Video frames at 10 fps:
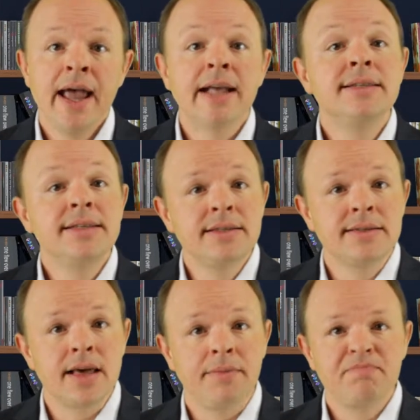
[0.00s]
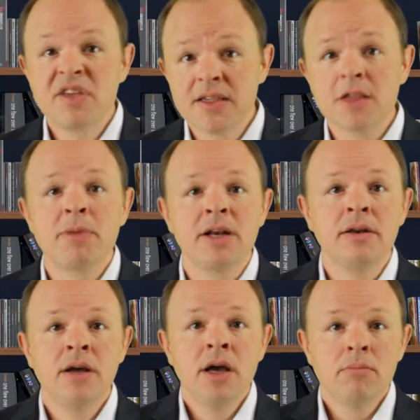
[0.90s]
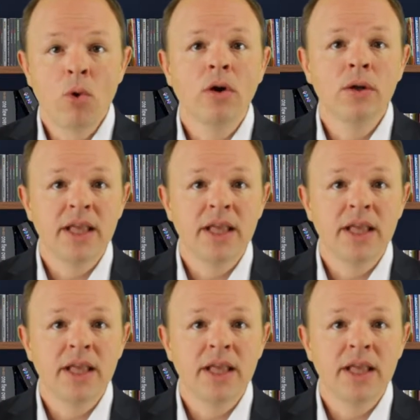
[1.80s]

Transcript: And since then, this has been more or